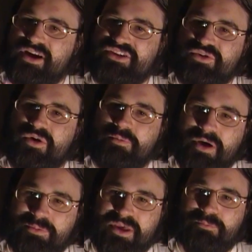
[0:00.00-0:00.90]
right to a
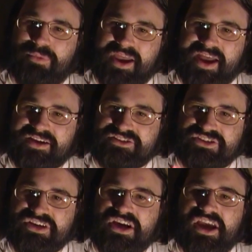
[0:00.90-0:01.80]
pumpkin
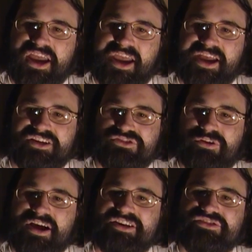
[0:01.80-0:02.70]
patch and
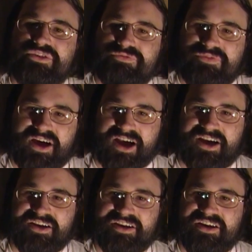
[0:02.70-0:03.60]
tries to
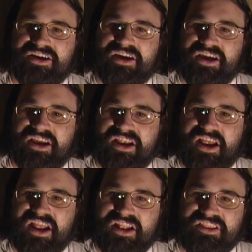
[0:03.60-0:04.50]
find
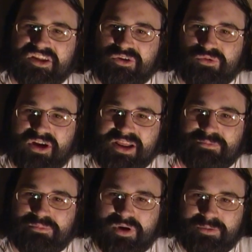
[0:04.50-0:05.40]
the
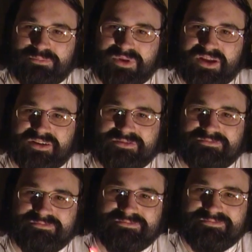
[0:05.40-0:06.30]
great pumpkin.
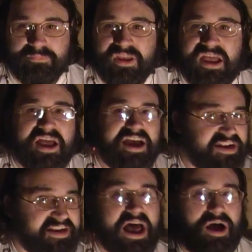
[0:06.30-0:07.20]

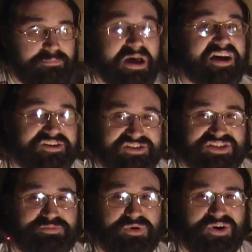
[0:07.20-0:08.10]
Now, I'm not going to
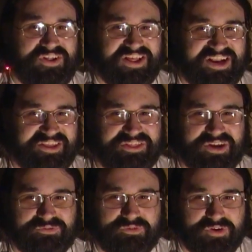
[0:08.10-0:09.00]
spoil
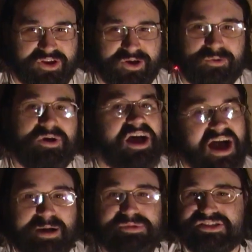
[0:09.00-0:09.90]
anything for you.
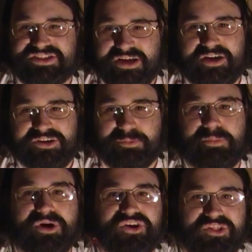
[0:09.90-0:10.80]
I'm just telling you
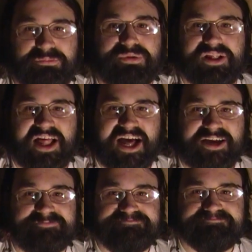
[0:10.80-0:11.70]
part of the
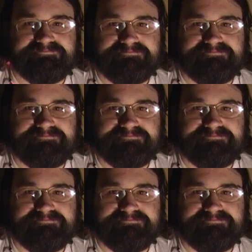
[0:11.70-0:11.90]
plot.